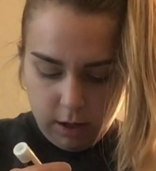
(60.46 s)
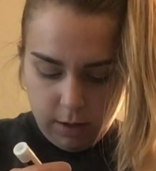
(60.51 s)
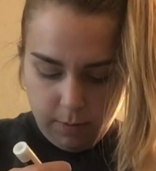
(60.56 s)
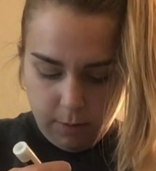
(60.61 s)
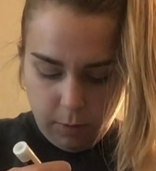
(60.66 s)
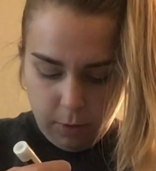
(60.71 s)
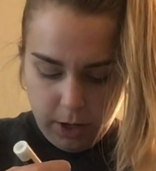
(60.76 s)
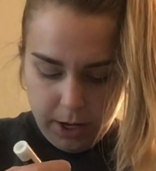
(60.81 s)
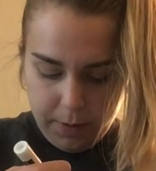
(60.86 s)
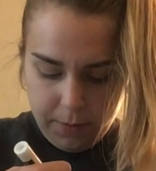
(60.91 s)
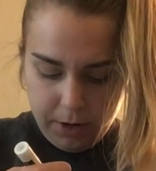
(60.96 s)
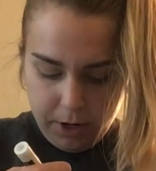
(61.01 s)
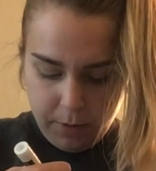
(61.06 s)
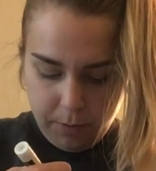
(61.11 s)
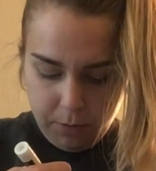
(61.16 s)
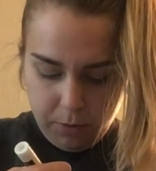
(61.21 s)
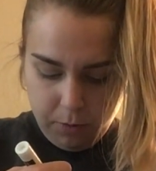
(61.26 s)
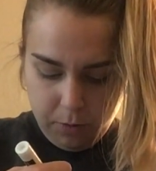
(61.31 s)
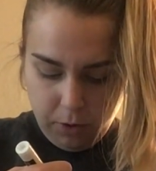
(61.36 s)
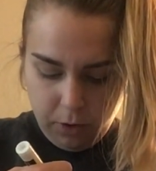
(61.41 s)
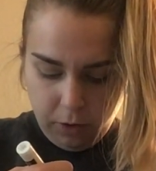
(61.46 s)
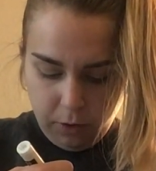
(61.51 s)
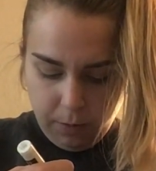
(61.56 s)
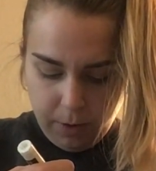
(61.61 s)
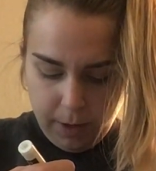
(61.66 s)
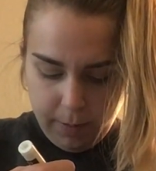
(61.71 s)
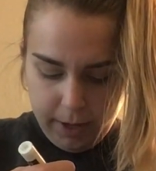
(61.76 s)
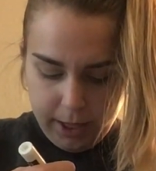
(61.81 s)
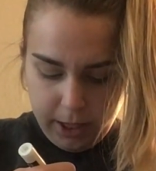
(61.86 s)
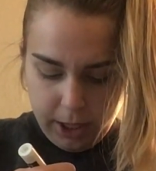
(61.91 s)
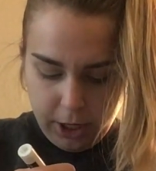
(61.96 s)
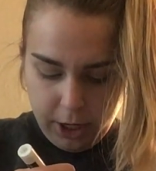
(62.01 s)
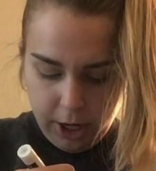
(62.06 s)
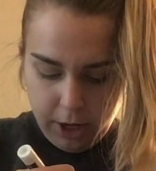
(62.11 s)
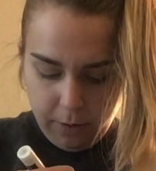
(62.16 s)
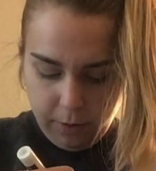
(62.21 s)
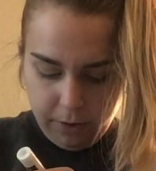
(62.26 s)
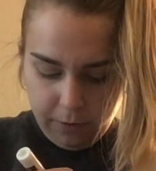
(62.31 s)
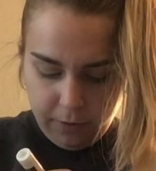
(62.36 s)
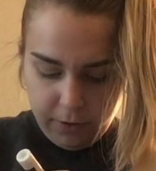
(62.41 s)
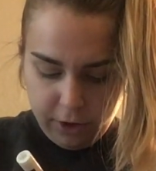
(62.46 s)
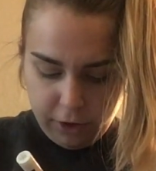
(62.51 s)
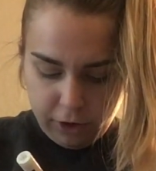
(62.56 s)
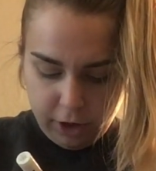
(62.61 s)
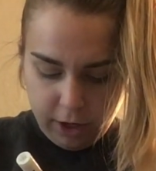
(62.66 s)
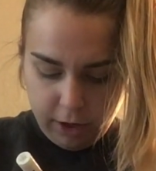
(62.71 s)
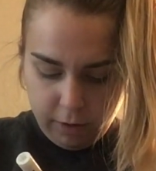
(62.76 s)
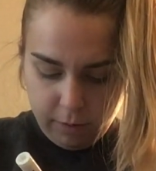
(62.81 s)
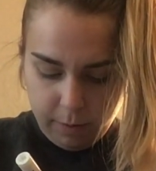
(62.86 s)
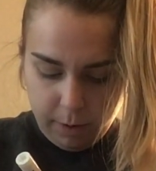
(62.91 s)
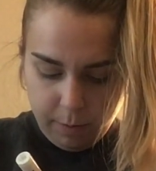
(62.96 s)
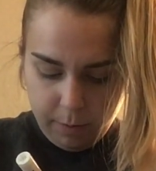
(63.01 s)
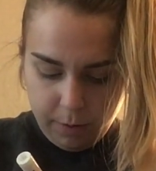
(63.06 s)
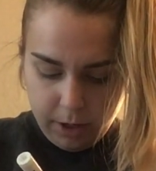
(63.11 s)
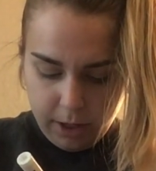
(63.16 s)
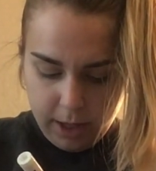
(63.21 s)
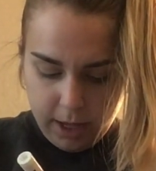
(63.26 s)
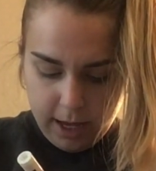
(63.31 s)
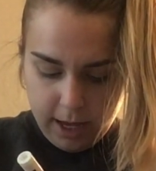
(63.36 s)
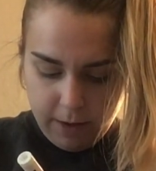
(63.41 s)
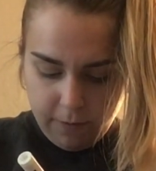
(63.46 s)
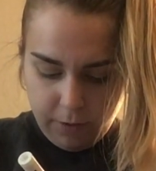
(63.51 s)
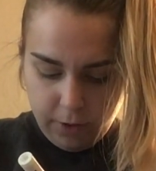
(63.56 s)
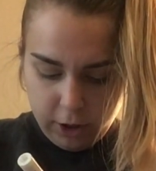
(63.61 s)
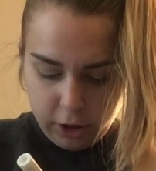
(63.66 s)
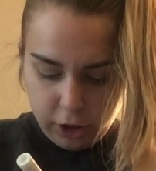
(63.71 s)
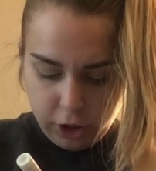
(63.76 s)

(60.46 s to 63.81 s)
Well, I'm going to multiply by the coefficient. Remember that if there's